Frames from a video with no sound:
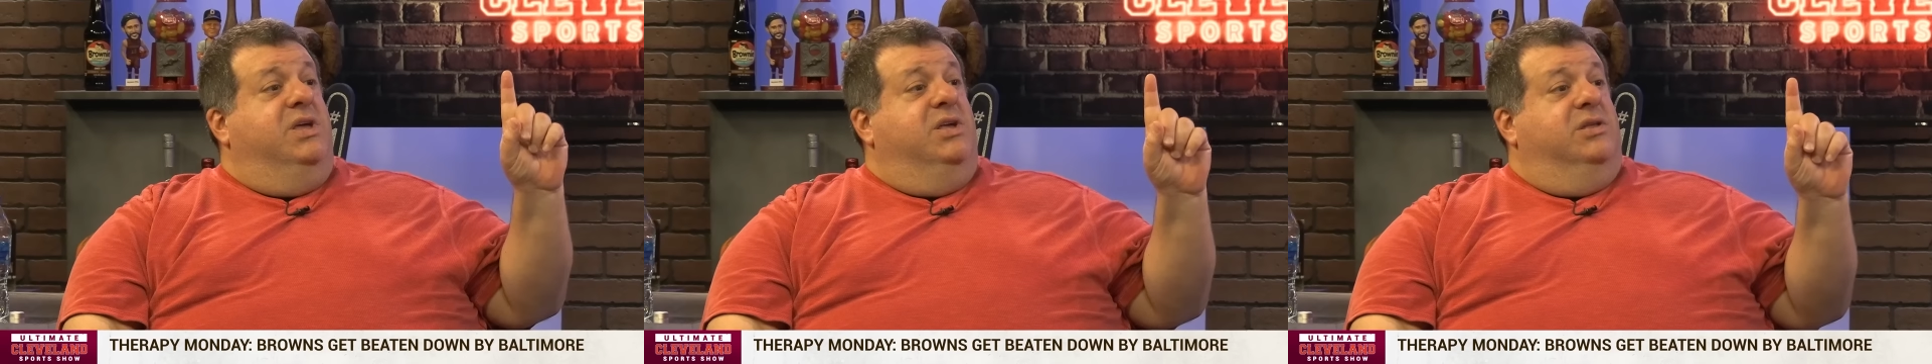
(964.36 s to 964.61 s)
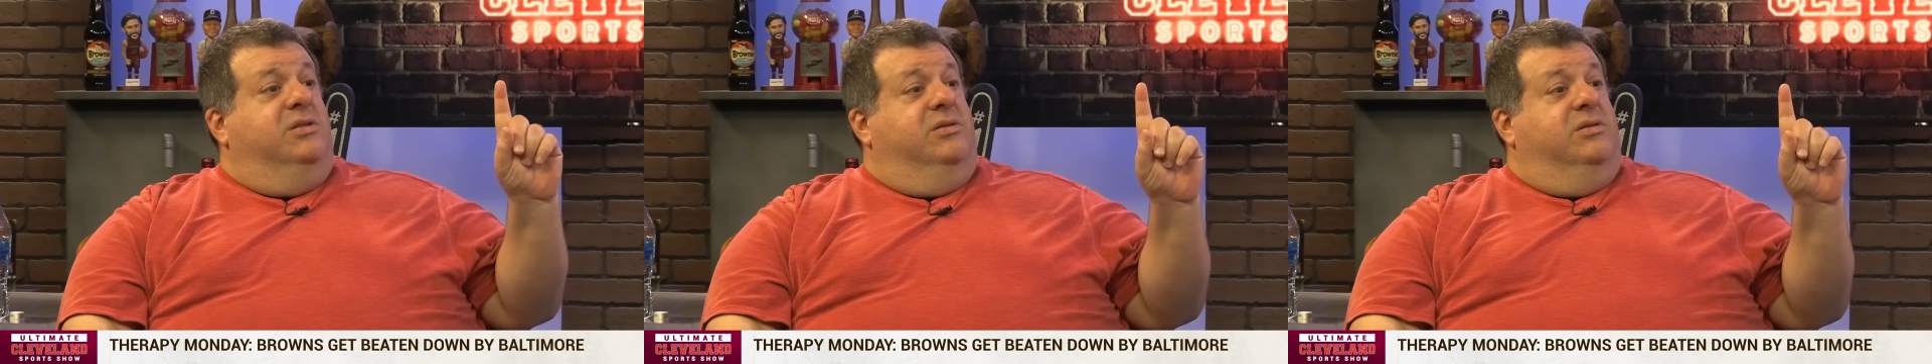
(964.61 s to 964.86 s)

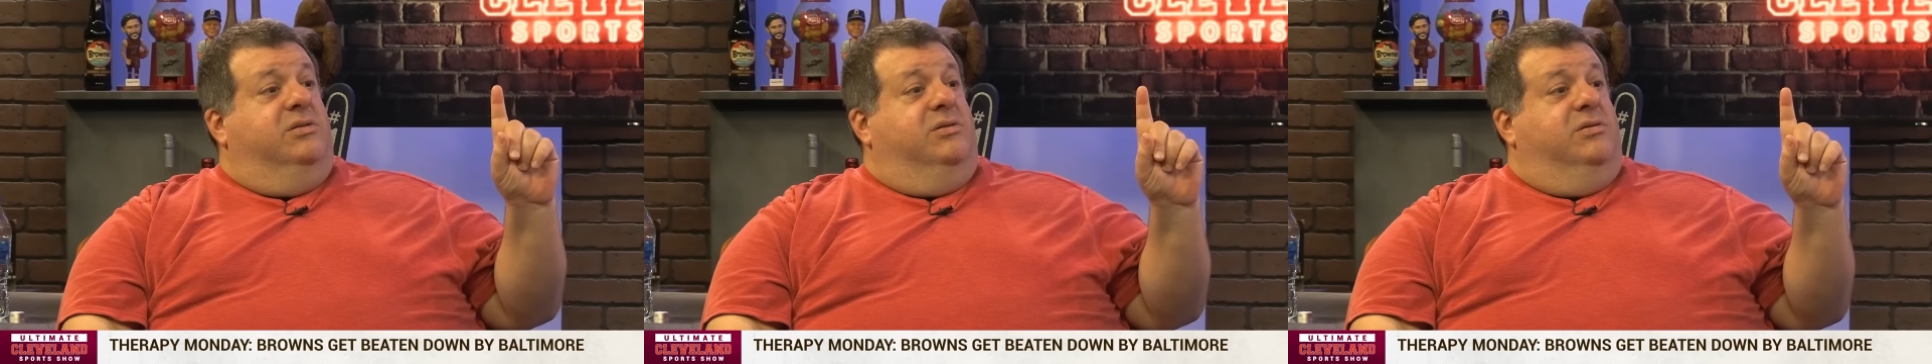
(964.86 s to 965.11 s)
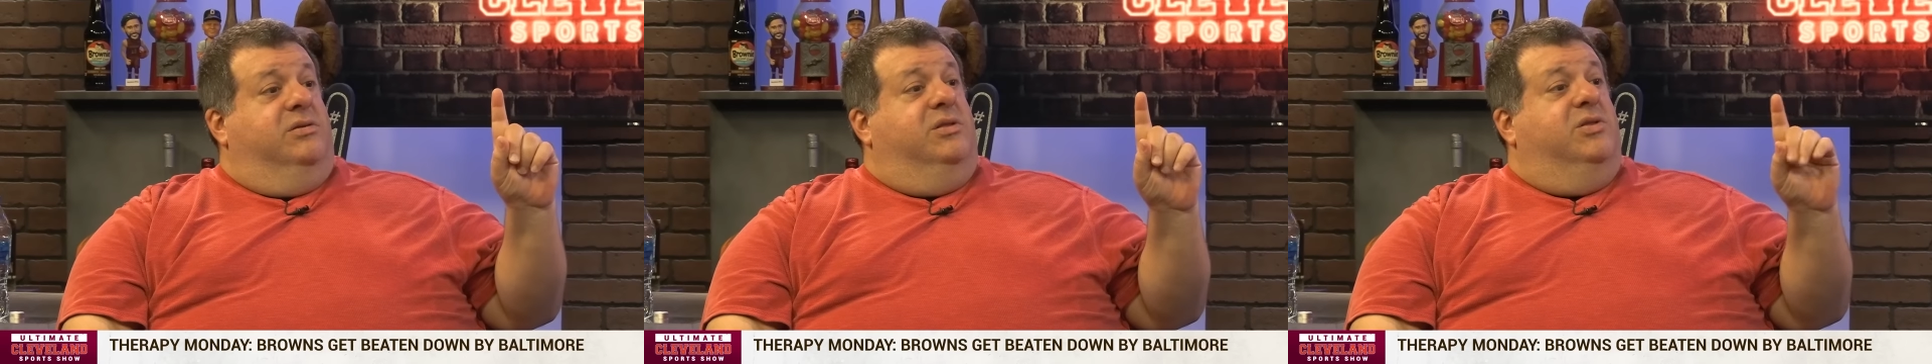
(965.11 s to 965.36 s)
Allen looked
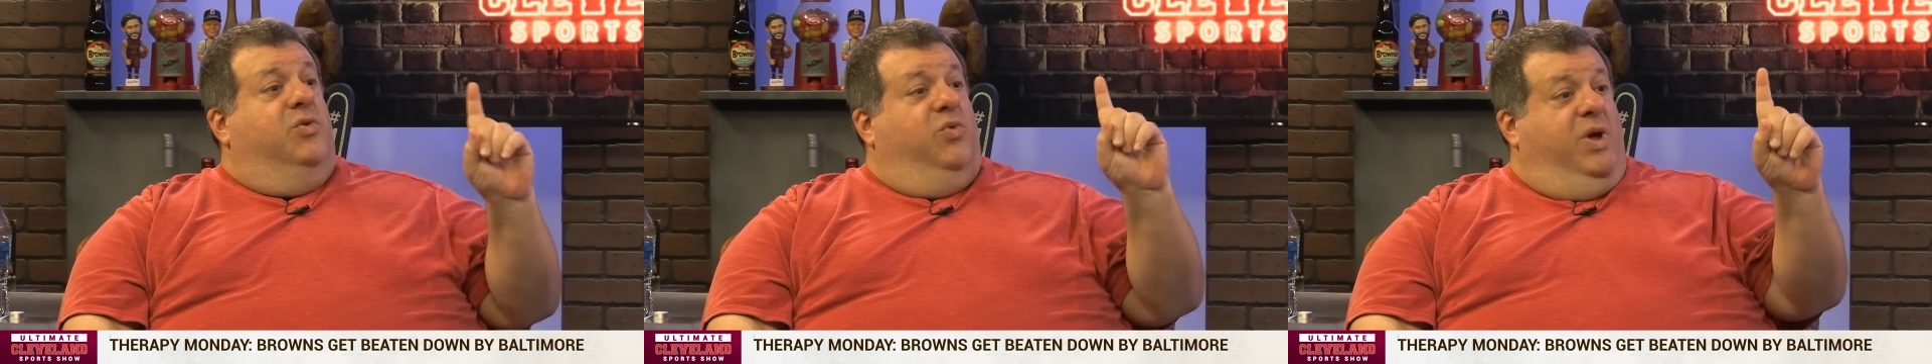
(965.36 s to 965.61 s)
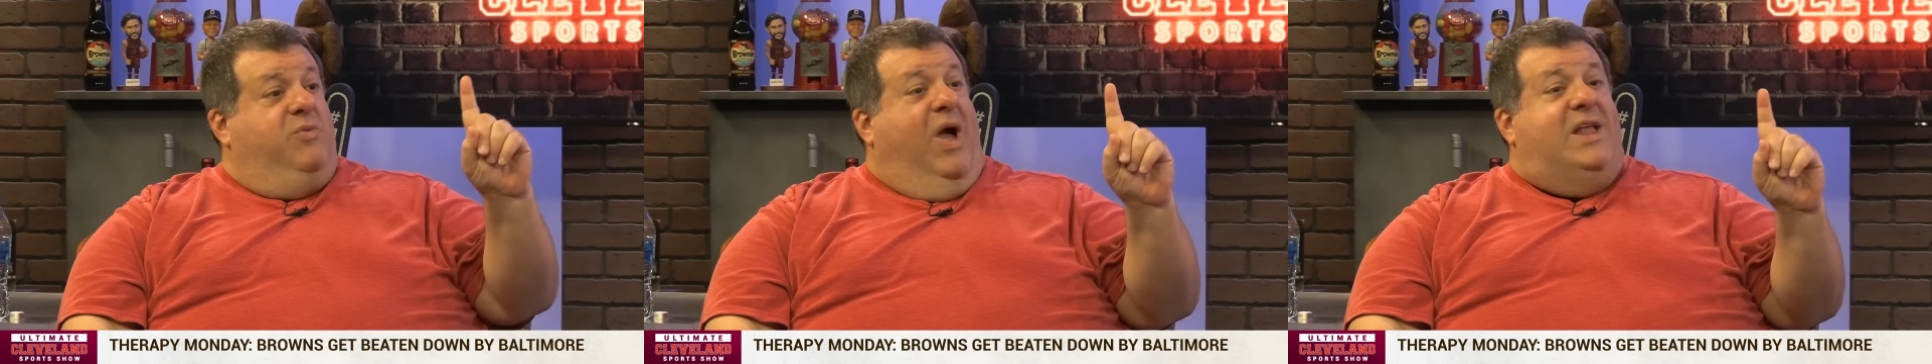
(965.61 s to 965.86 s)
horrible in week
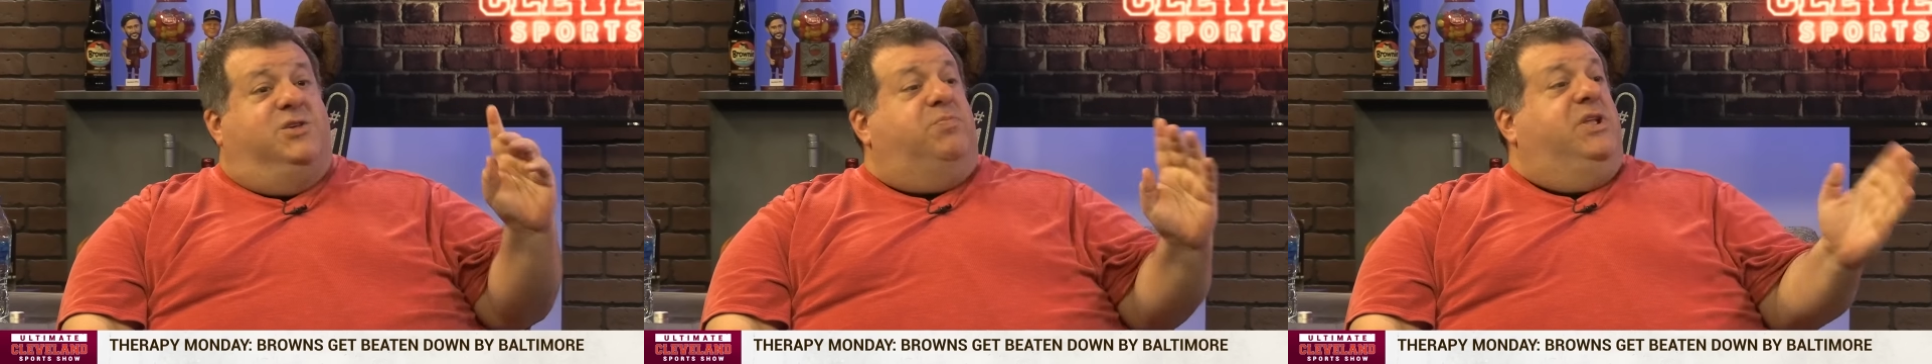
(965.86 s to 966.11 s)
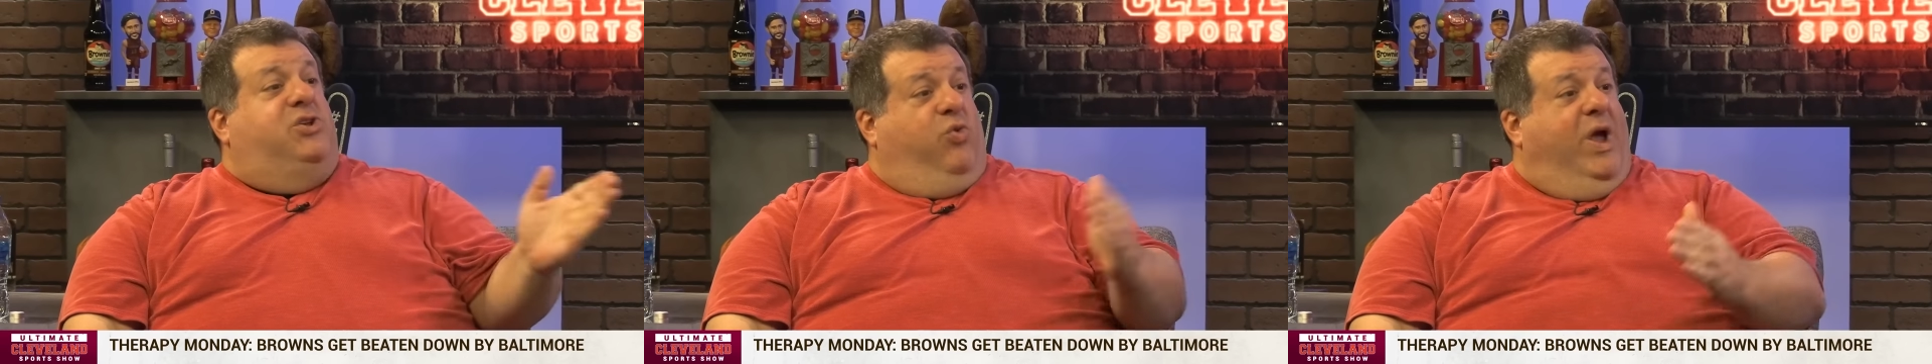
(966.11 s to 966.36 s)
one. Right, he's
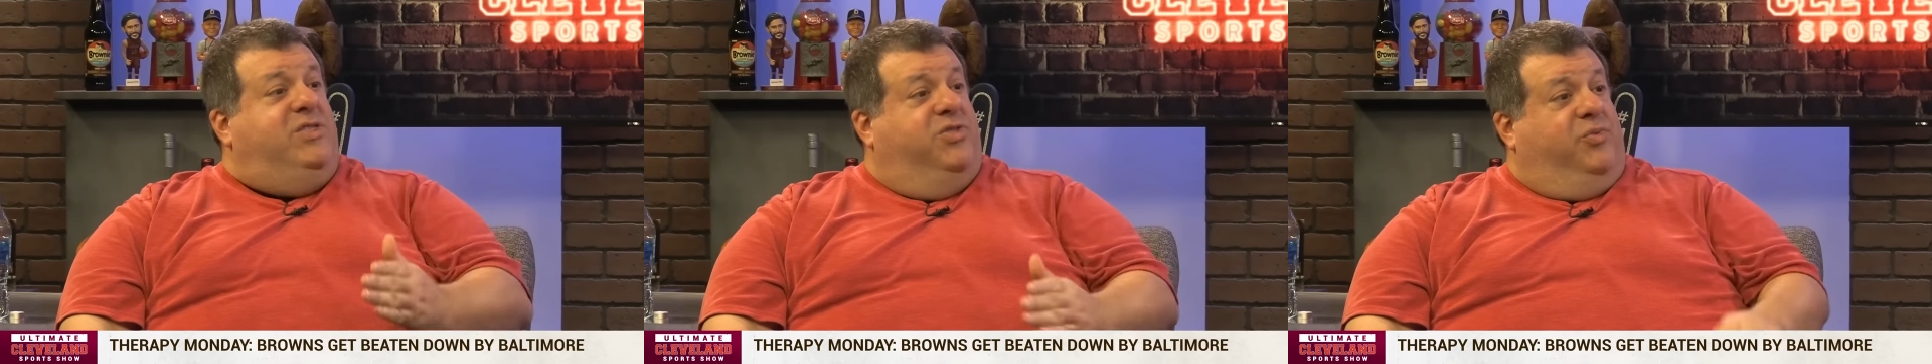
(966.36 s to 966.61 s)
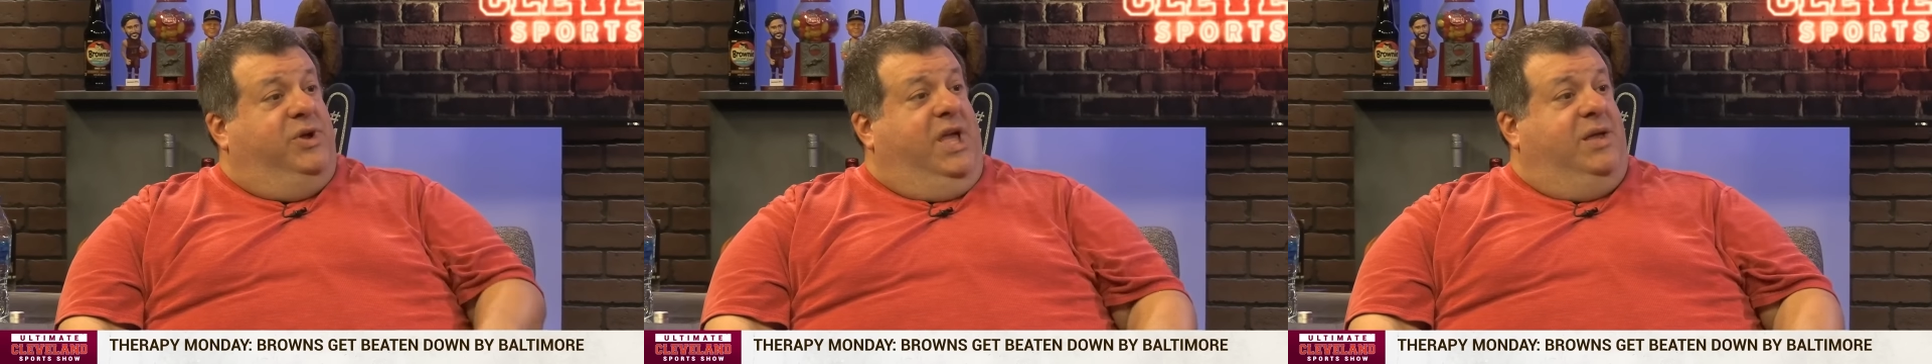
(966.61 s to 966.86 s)
played great in
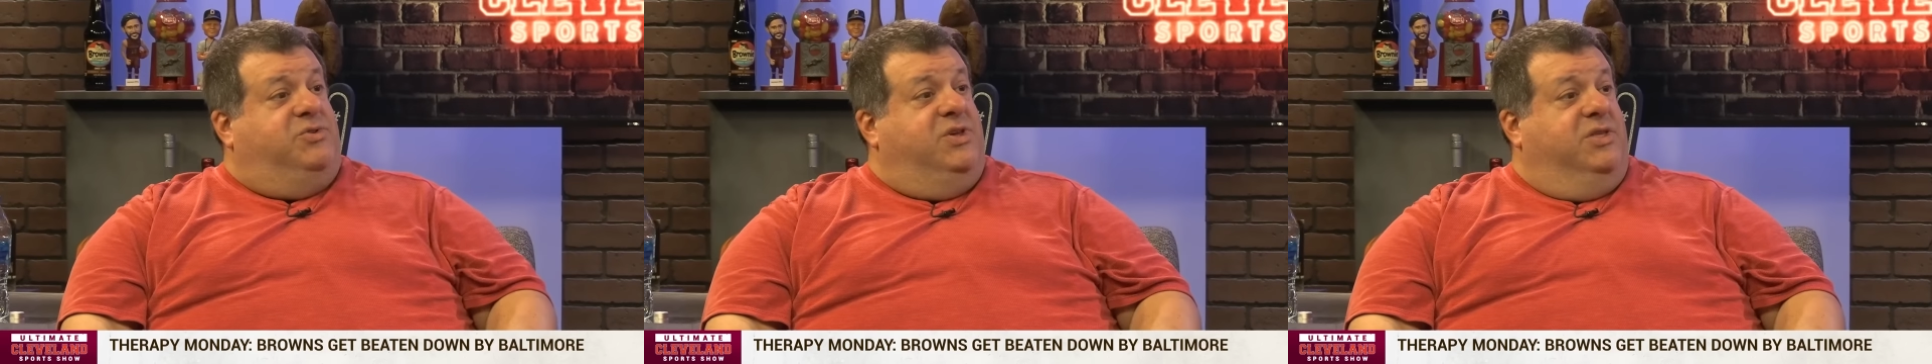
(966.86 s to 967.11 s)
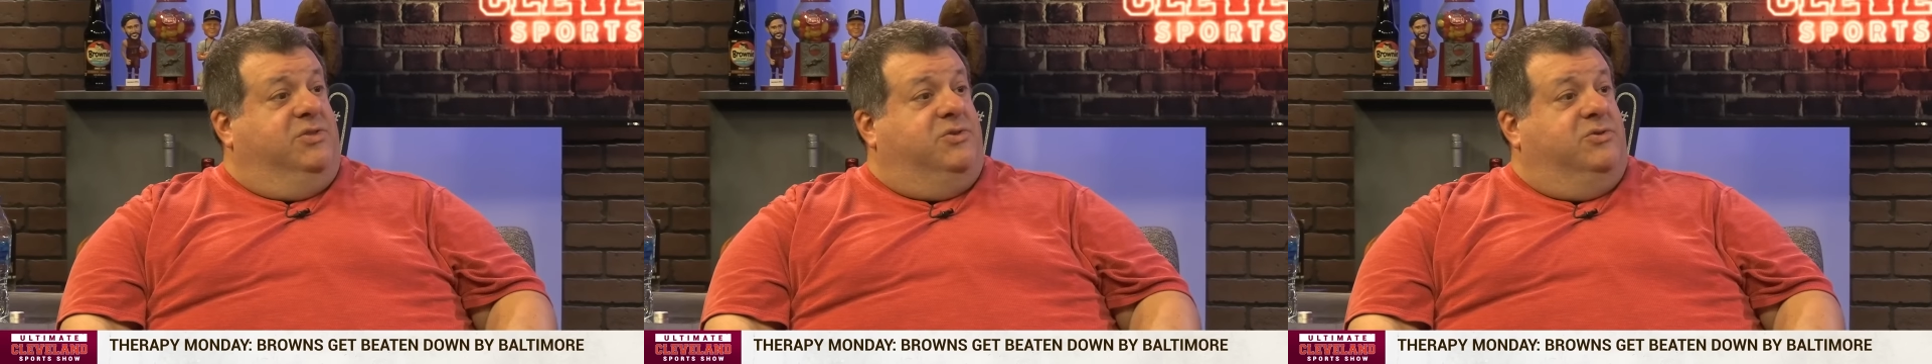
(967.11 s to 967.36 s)
three games
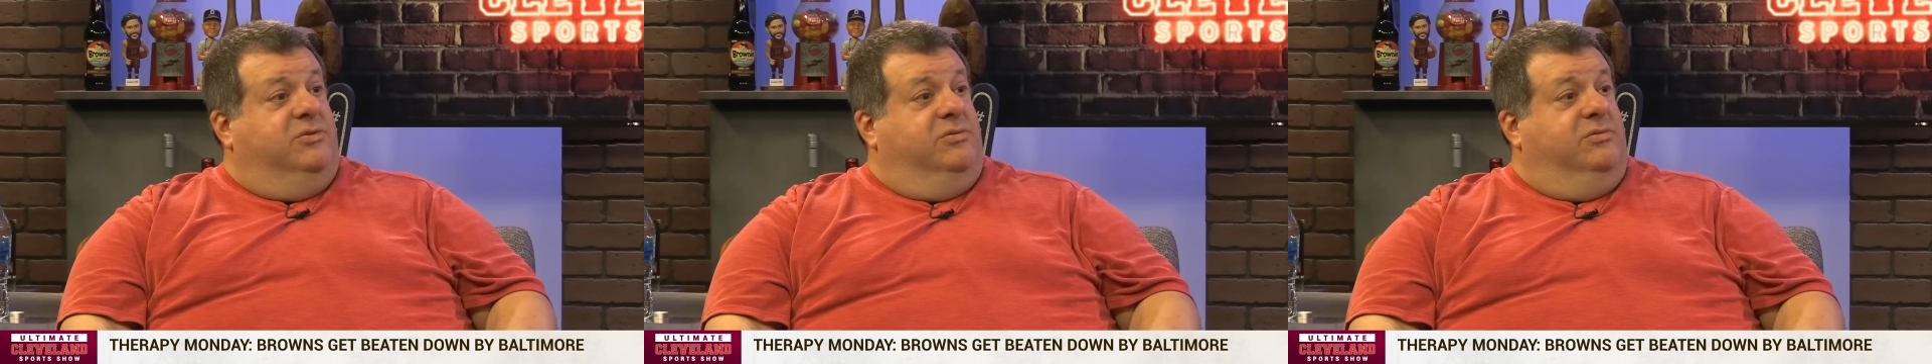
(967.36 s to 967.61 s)
since. Oh,